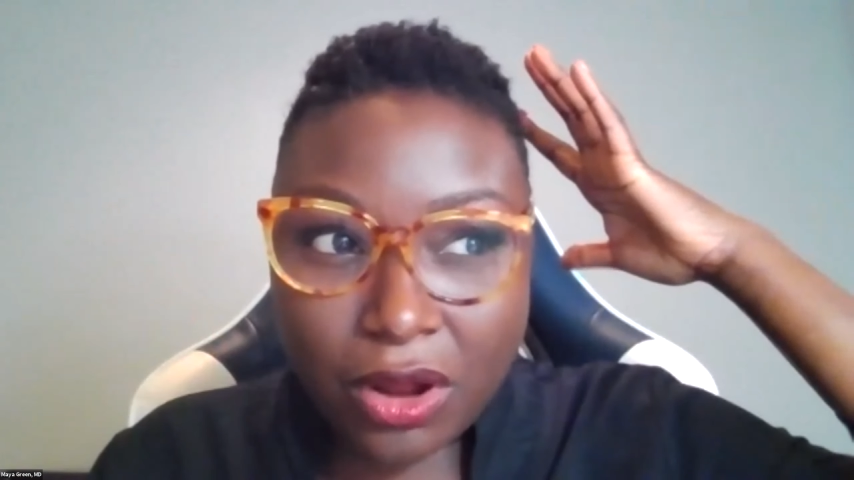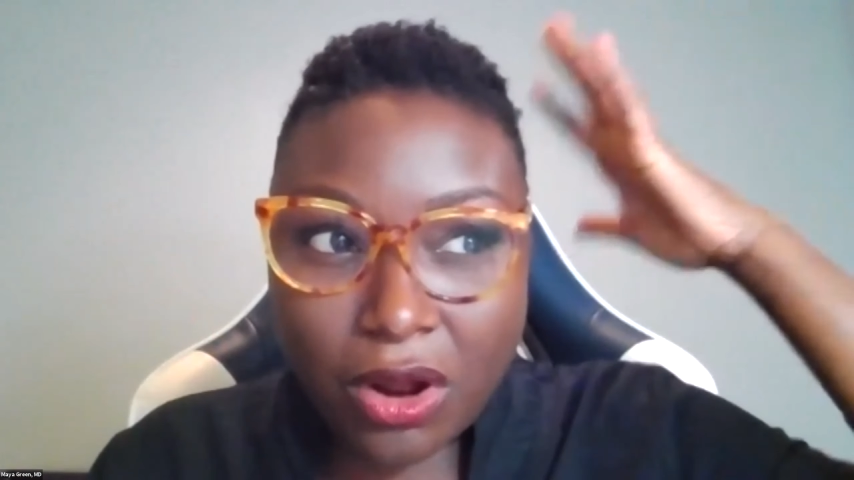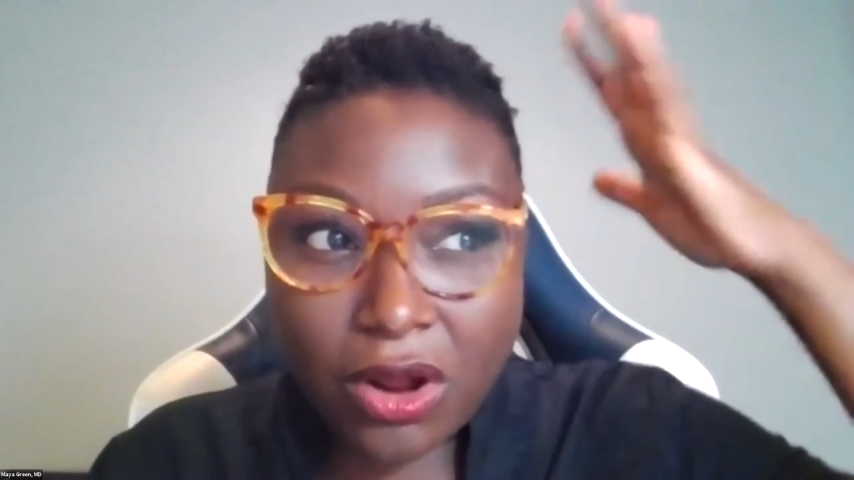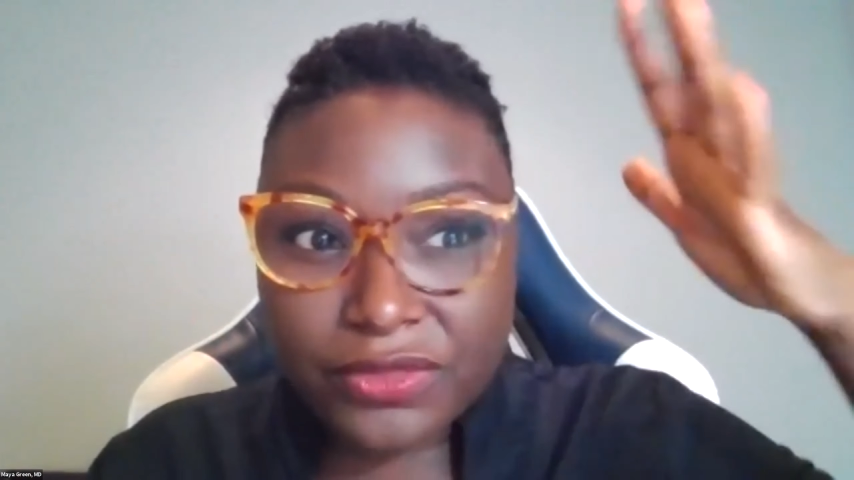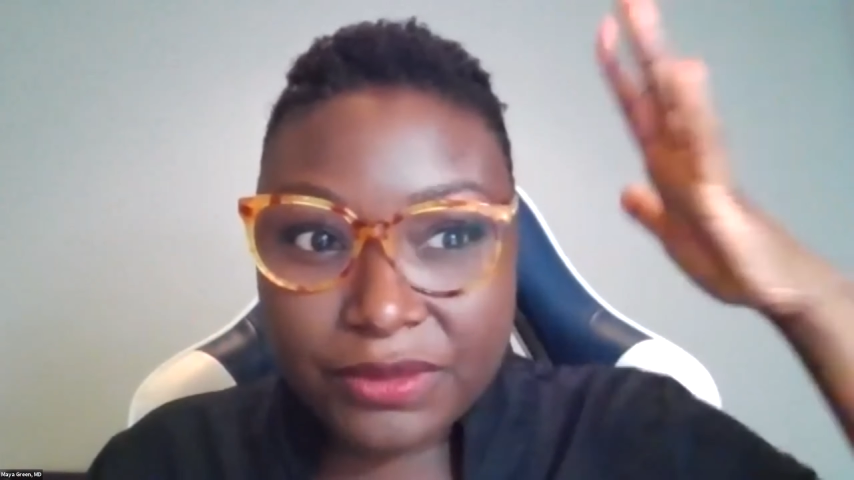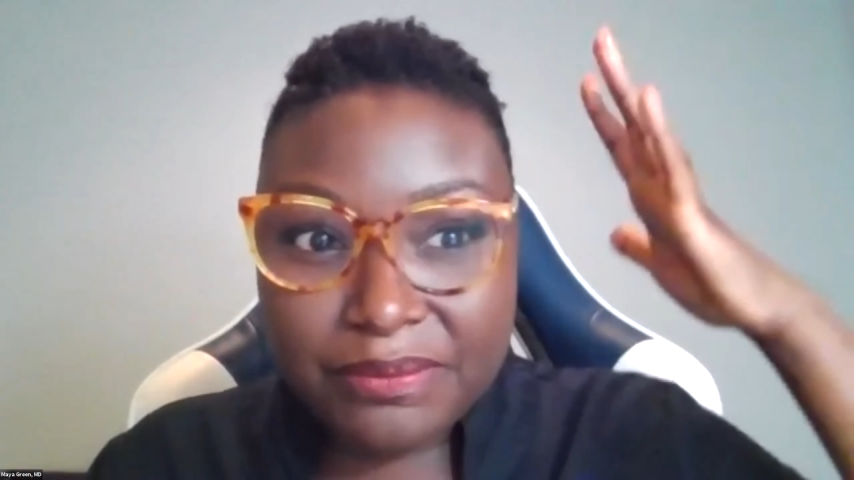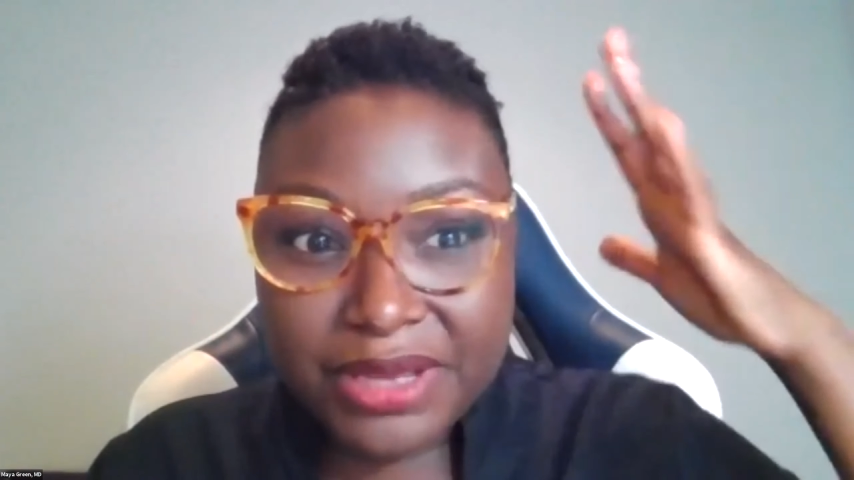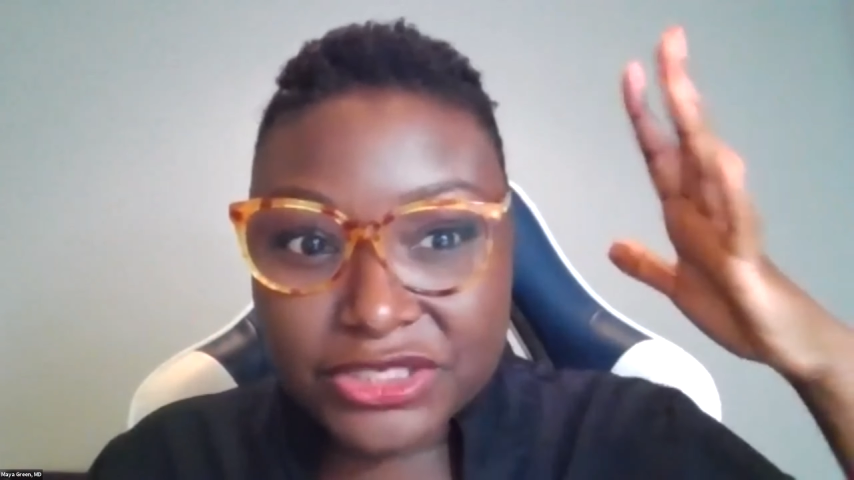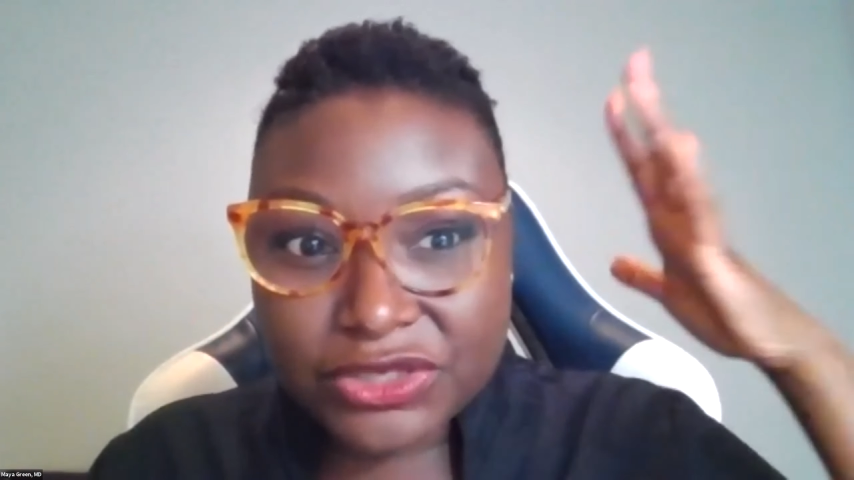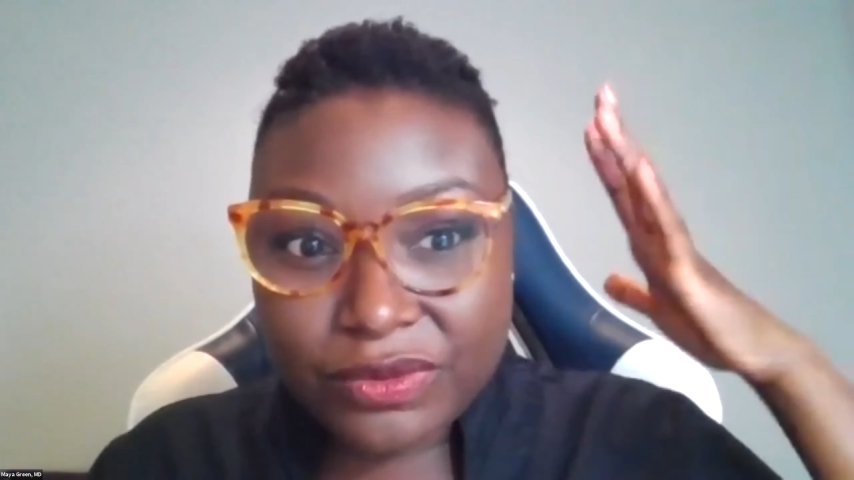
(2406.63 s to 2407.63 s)
all the
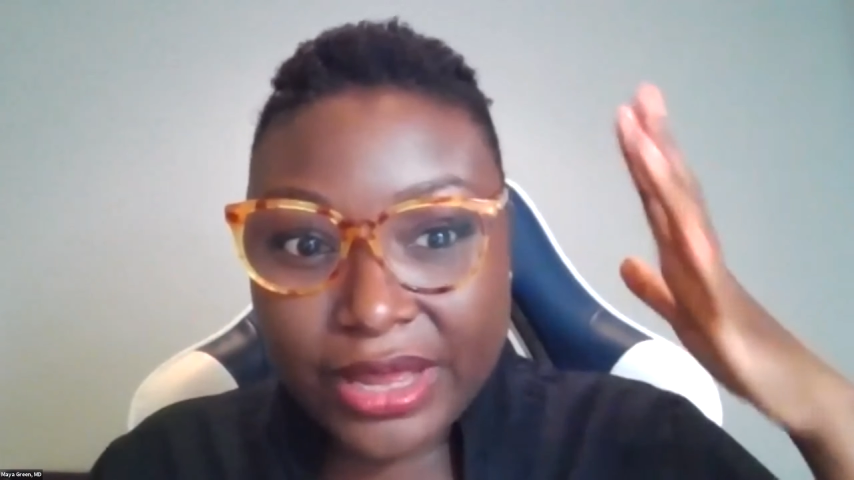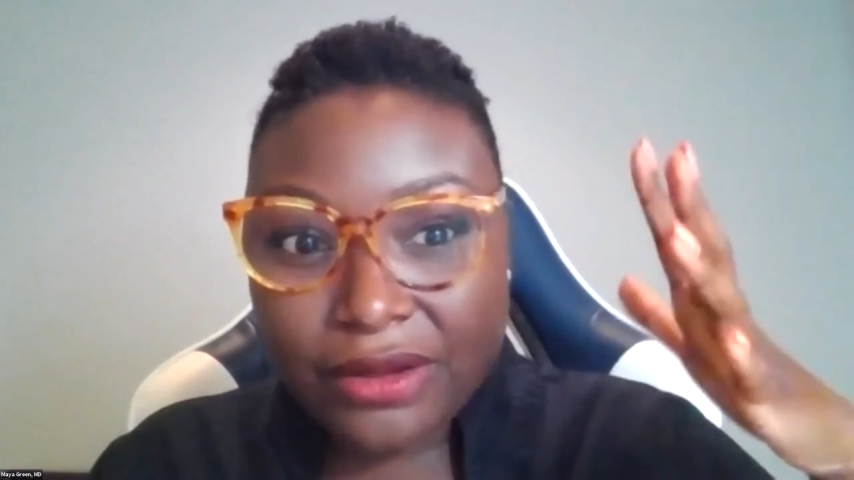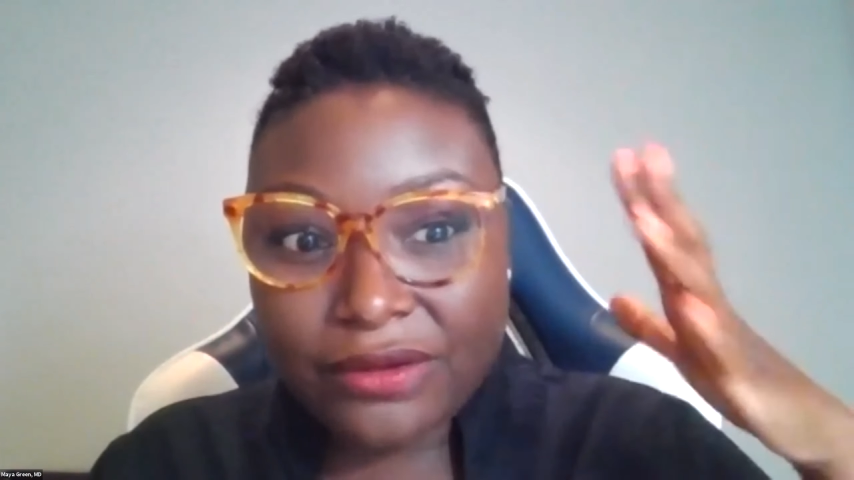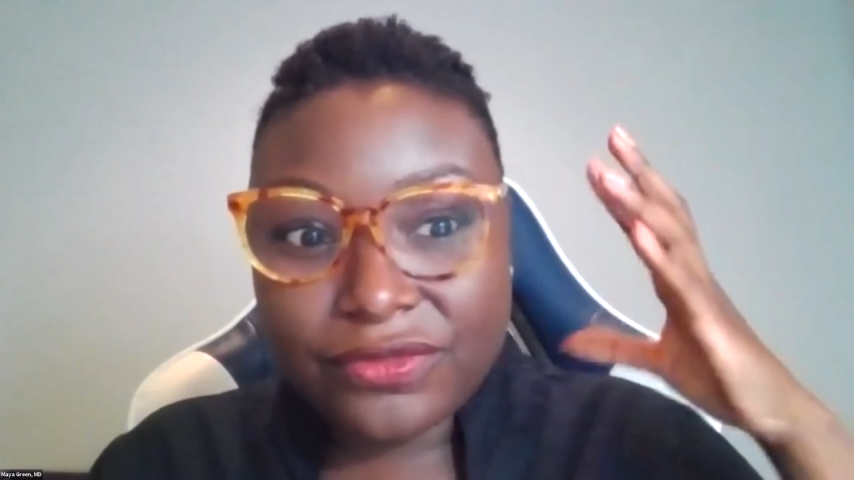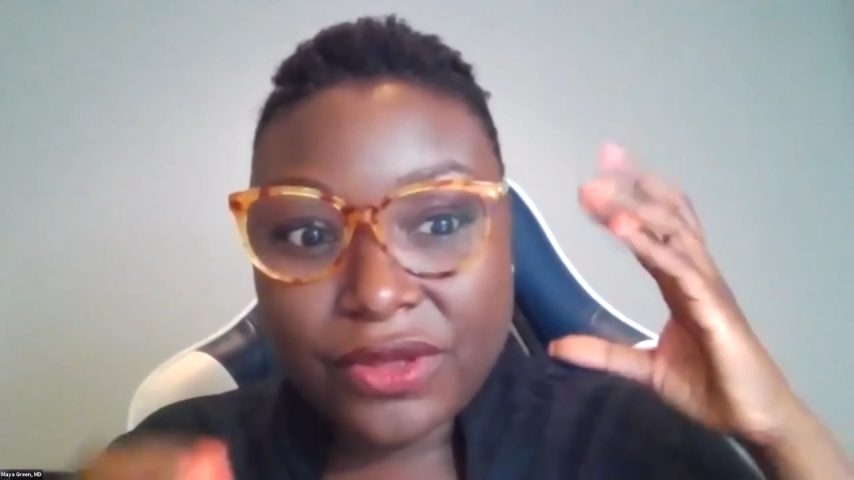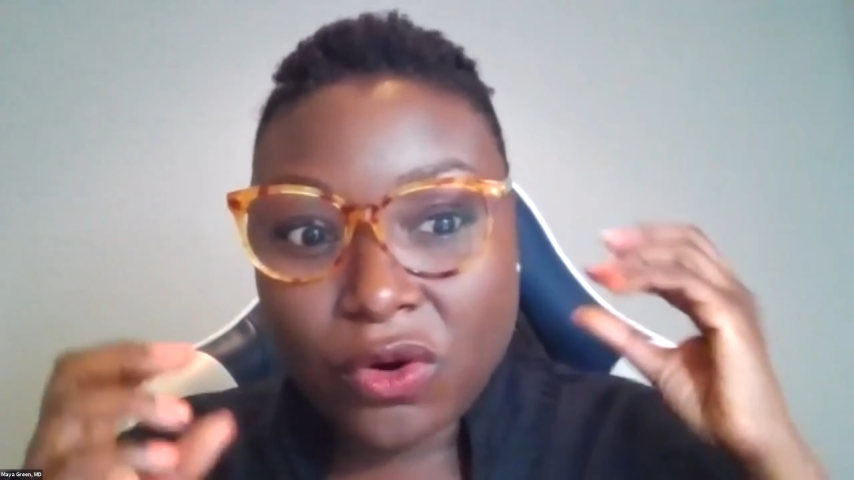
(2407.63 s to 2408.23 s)
mental health